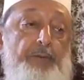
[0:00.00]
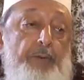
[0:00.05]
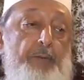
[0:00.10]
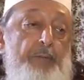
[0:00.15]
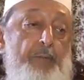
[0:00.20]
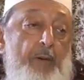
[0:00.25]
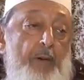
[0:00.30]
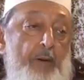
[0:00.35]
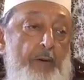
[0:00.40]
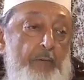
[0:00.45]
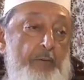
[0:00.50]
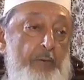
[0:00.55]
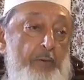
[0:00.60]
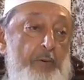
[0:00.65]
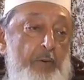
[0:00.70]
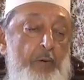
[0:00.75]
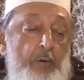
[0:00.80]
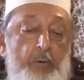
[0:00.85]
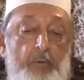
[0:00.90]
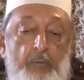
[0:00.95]
tomorrow
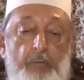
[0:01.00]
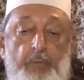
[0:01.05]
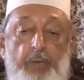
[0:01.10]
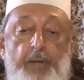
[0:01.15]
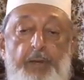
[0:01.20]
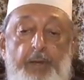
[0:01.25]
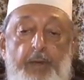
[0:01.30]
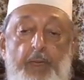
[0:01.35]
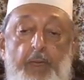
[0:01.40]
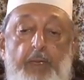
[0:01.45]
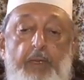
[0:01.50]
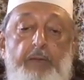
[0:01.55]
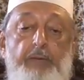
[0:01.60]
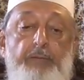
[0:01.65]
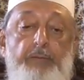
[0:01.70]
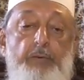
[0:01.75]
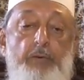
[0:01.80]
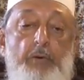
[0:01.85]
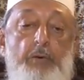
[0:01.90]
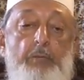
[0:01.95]
when there is
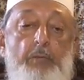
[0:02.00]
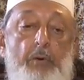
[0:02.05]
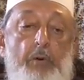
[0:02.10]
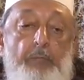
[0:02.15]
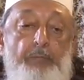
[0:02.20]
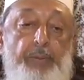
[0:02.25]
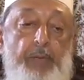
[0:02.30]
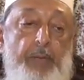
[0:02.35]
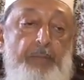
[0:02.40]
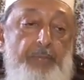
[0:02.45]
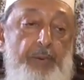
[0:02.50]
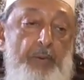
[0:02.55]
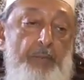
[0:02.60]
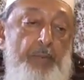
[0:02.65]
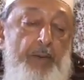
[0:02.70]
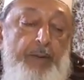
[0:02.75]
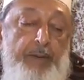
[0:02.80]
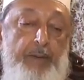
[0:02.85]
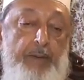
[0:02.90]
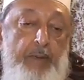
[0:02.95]
no more paper
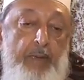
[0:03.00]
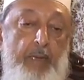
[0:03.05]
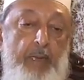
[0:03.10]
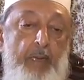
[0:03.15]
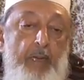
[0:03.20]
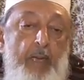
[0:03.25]
money.